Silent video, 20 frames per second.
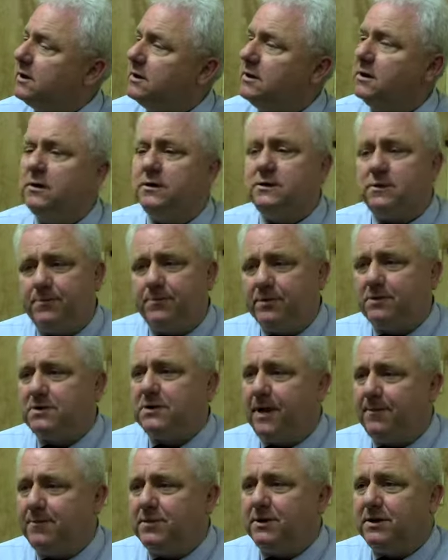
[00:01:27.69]
You know, there's a
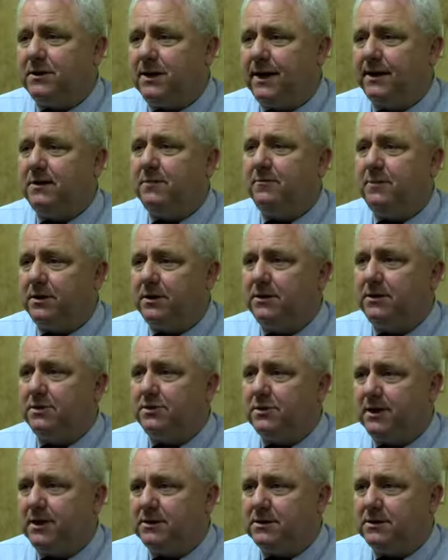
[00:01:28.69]
perception that the building
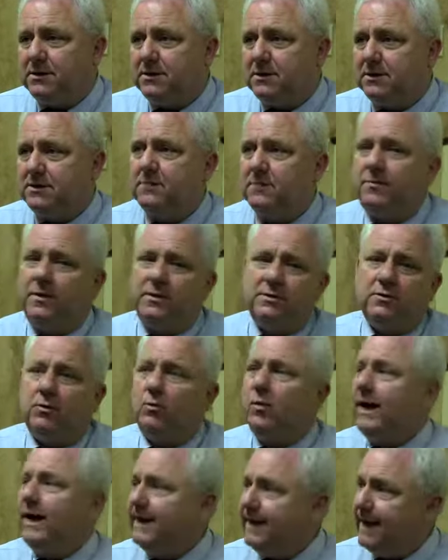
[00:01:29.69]
trades is just a bunch of
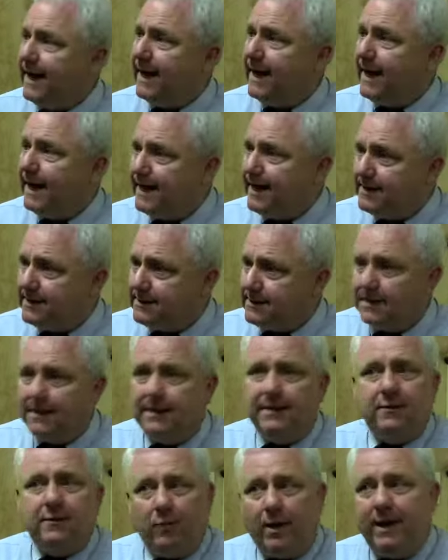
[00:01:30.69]
white guys,
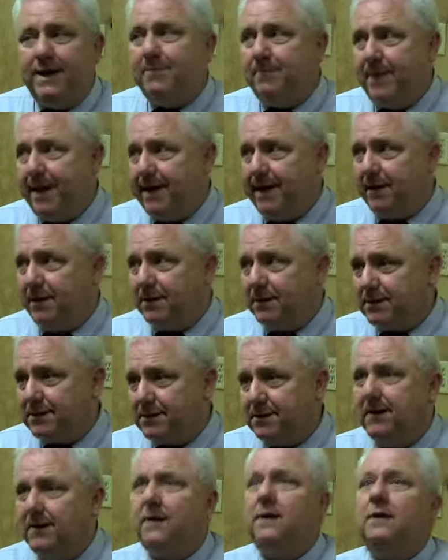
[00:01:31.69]
white
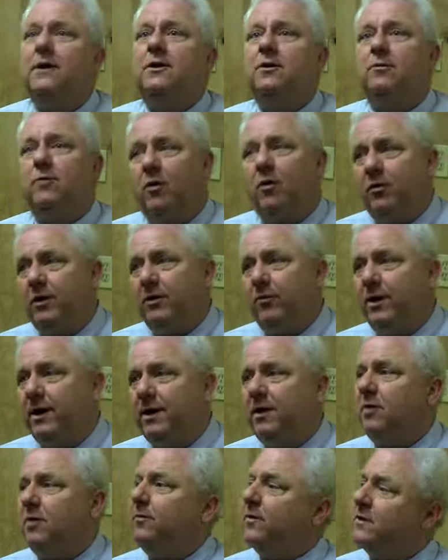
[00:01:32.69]
males who only want to
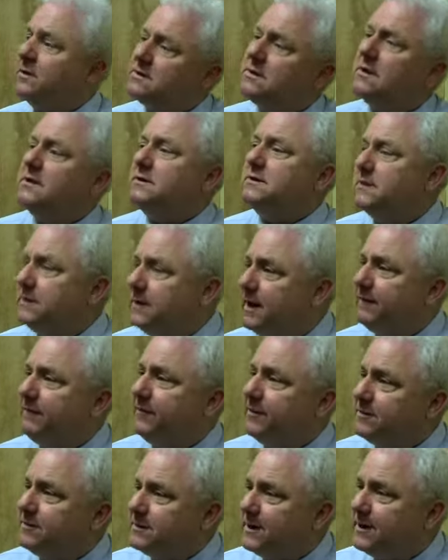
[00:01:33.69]
help our sons and nephews.